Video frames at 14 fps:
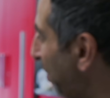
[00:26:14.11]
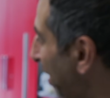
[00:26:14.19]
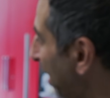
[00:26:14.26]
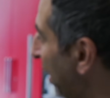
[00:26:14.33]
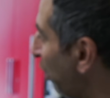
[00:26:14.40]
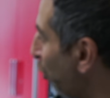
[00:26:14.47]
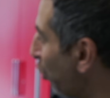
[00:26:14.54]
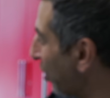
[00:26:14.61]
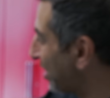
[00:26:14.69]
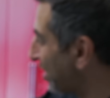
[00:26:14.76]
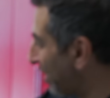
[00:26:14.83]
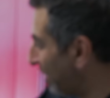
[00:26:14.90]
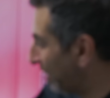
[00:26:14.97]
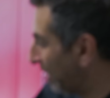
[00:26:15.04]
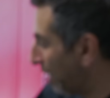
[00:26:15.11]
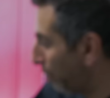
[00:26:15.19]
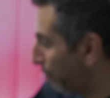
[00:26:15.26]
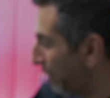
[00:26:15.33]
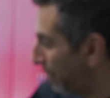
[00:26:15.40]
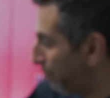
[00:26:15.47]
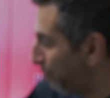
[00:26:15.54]
but it looks a little
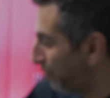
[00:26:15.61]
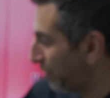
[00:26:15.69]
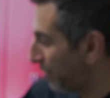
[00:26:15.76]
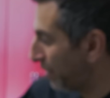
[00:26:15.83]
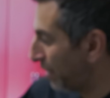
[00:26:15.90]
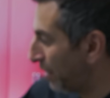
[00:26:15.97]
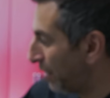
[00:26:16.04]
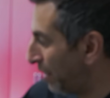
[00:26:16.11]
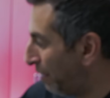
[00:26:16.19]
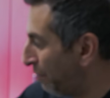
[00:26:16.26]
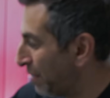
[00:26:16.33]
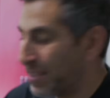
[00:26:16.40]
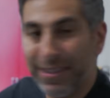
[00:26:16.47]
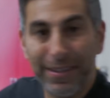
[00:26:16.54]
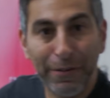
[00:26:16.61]
bit of a